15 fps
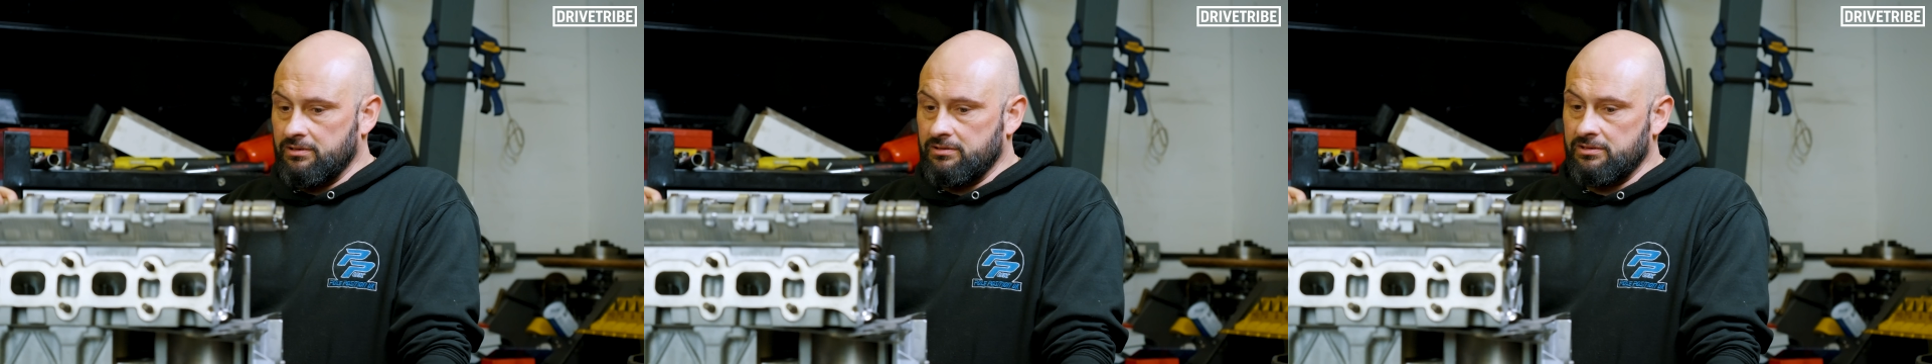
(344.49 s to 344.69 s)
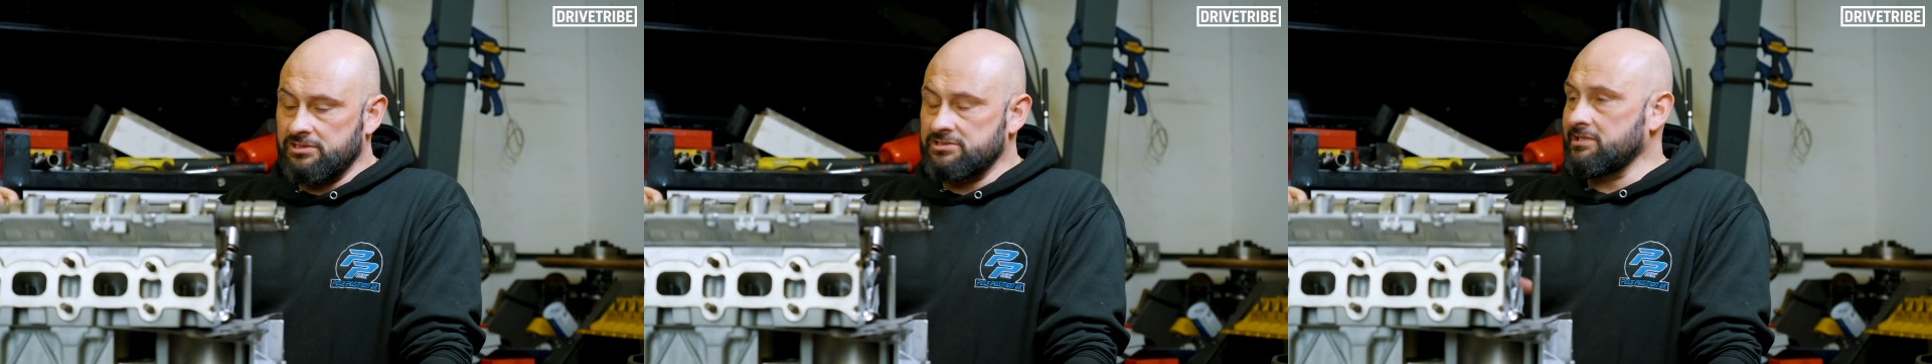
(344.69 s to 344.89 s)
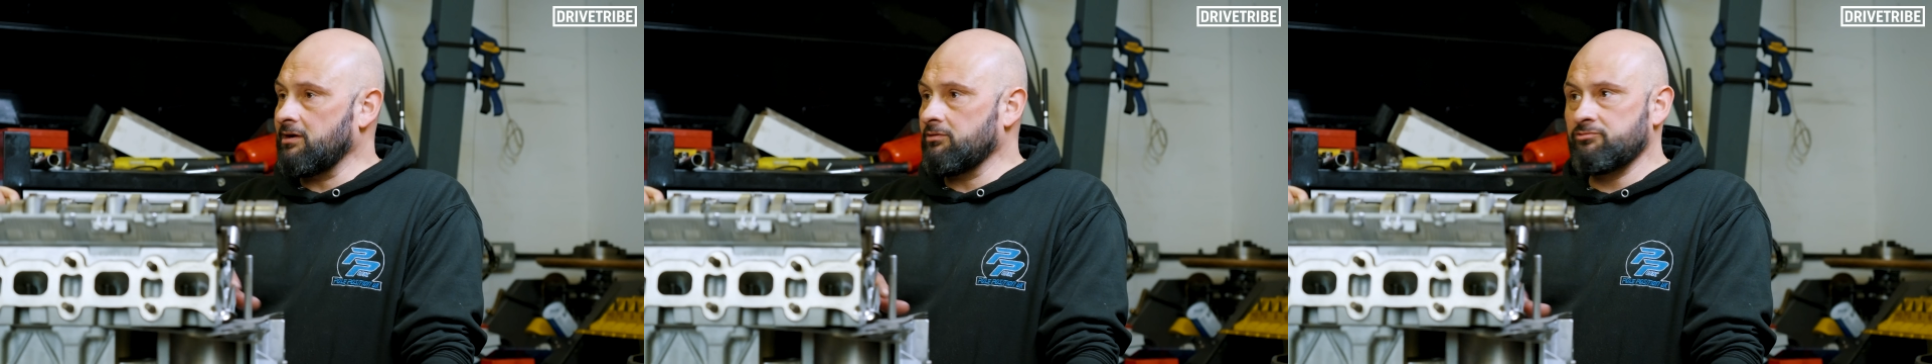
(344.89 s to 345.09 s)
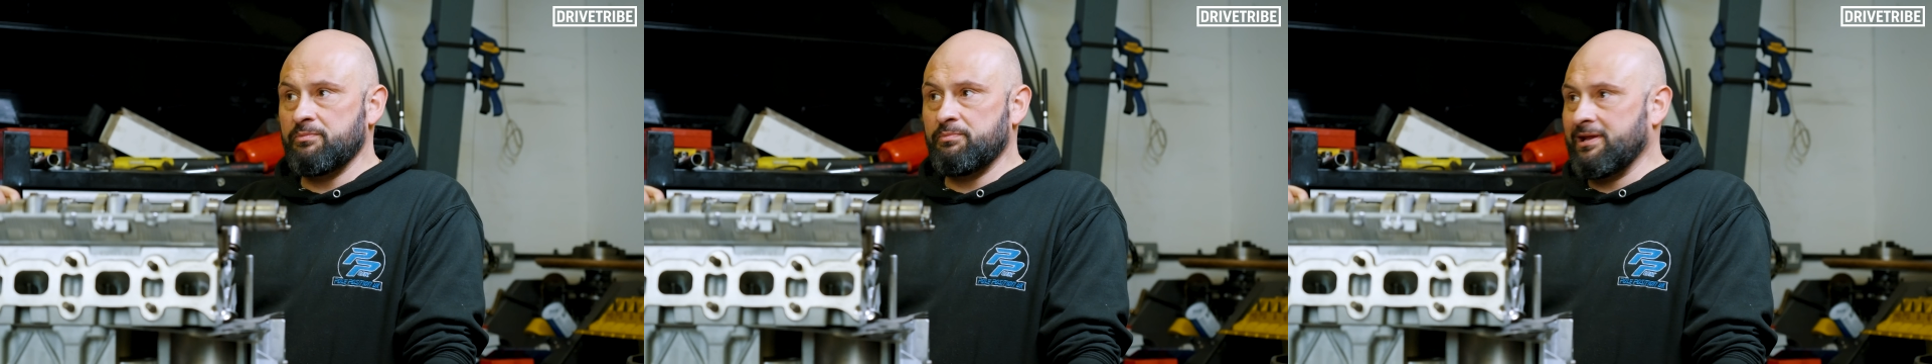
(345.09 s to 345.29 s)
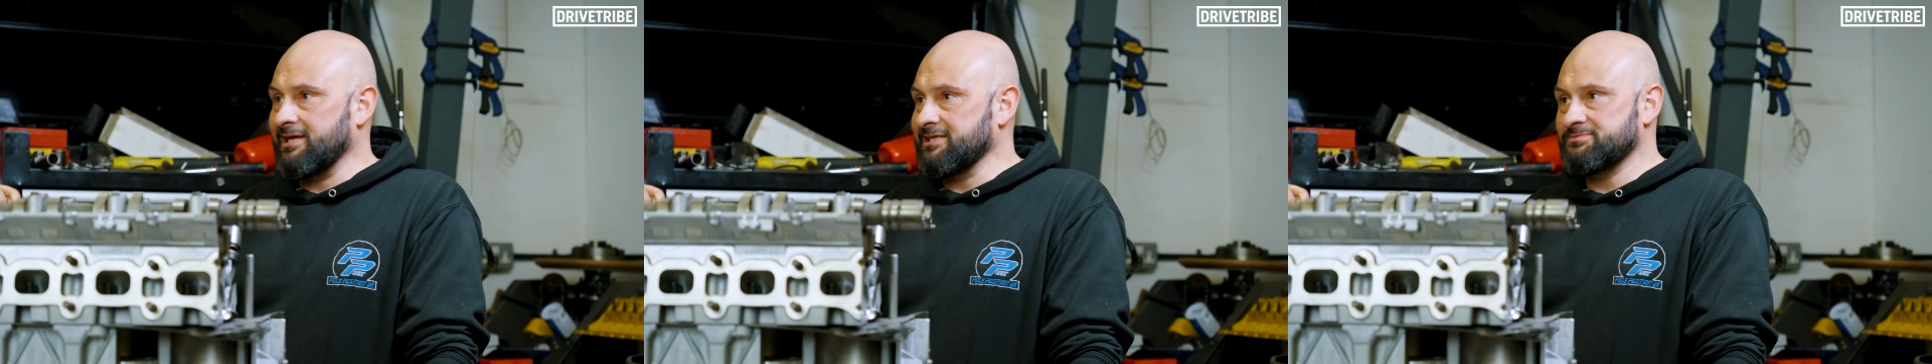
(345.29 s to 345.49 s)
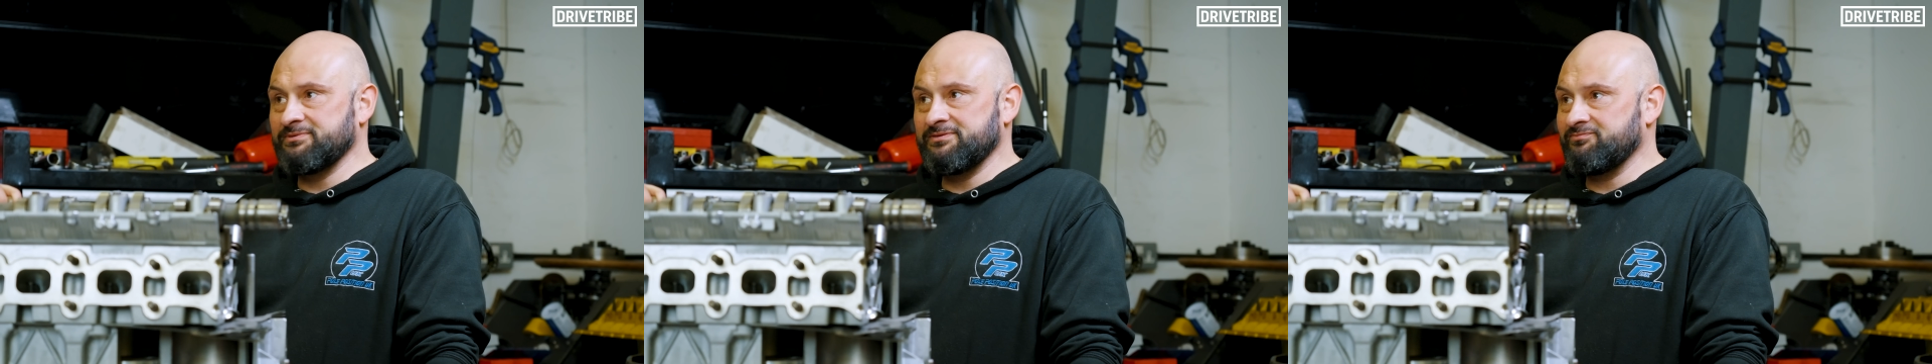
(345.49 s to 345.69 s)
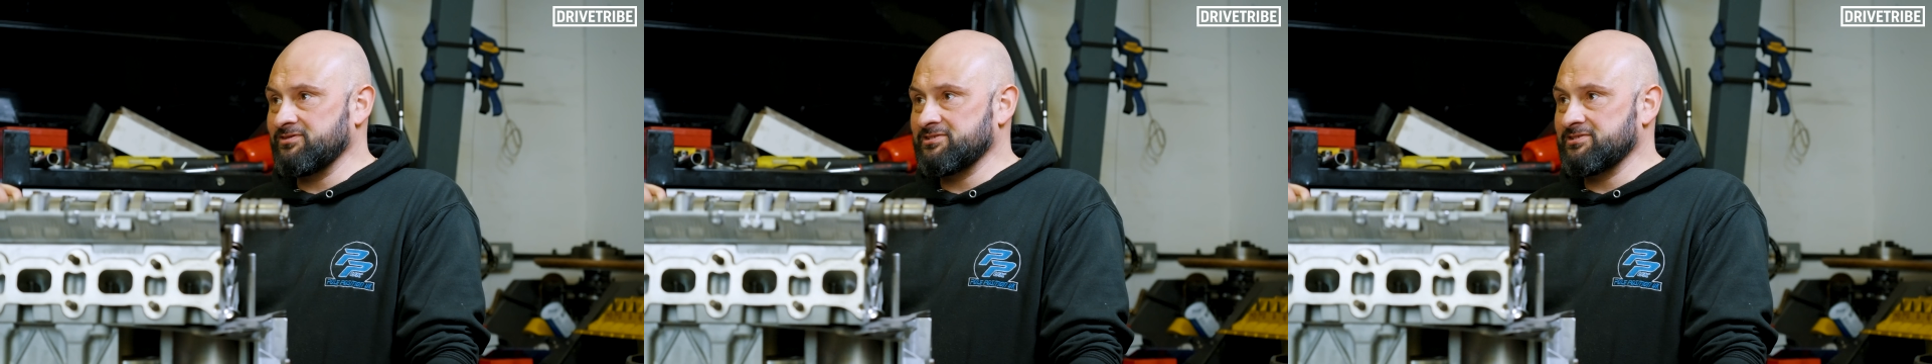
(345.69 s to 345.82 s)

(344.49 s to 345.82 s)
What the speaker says: There's no replacement for